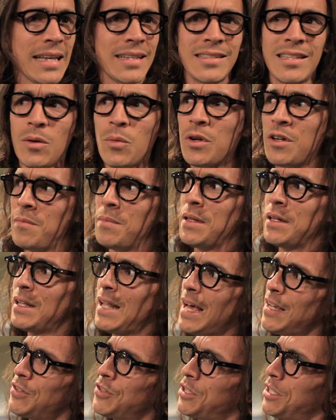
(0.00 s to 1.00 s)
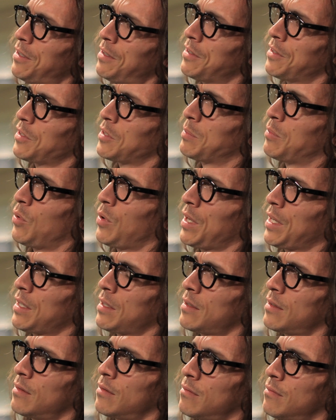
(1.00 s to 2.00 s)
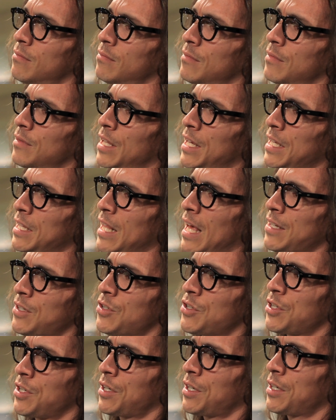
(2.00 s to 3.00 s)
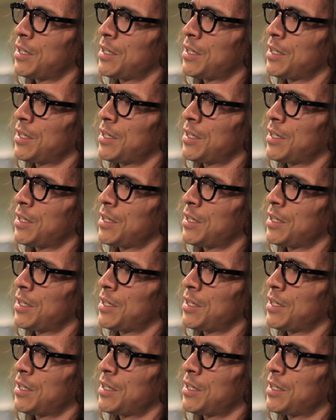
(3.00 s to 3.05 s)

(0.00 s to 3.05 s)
that would have been last year at this point, late last year,